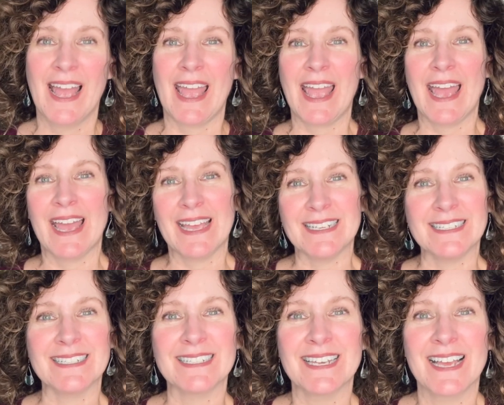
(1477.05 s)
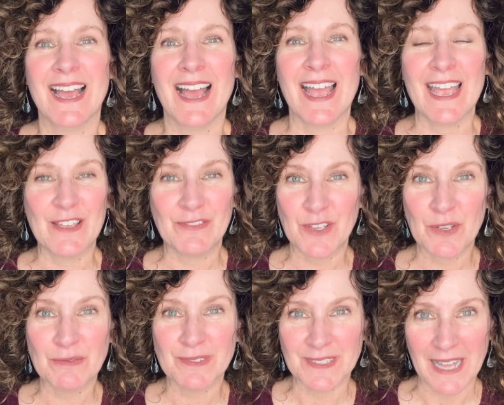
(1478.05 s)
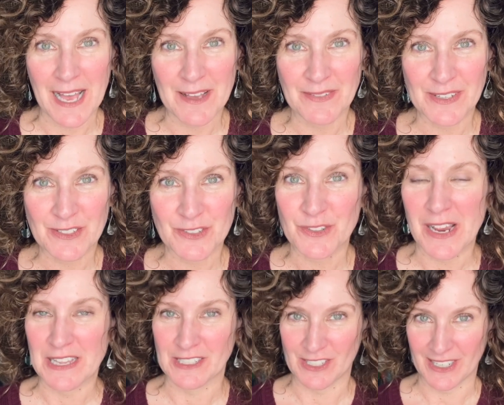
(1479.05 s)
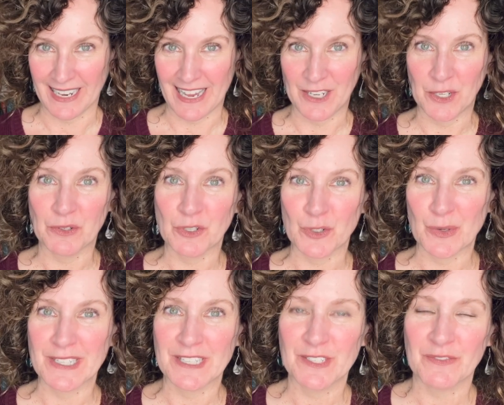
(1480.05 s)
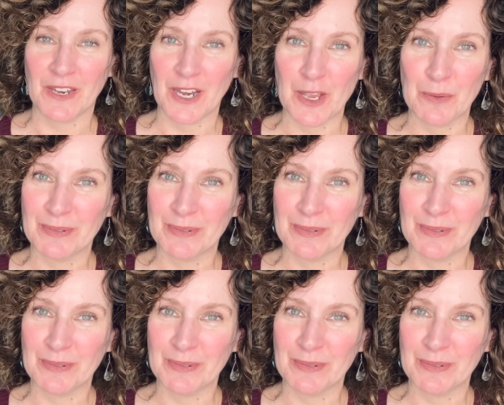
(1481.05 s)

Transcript: And if you love astrology and you enjoyed this video,